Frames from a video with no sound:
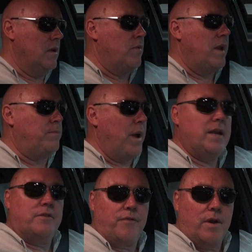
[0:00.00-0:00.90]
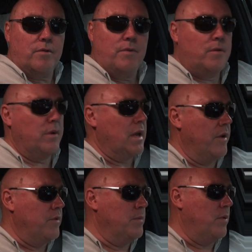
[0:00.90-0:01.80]
red painted front and rear
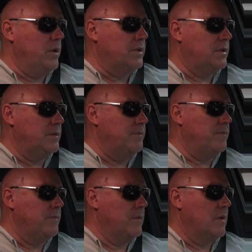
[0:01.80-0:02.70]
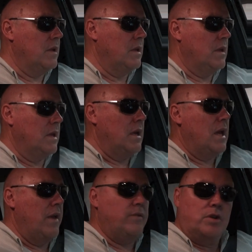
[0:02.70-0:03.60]
recovery points,
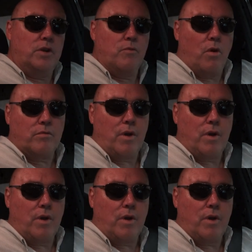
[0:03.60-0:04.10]
heavy-duty rock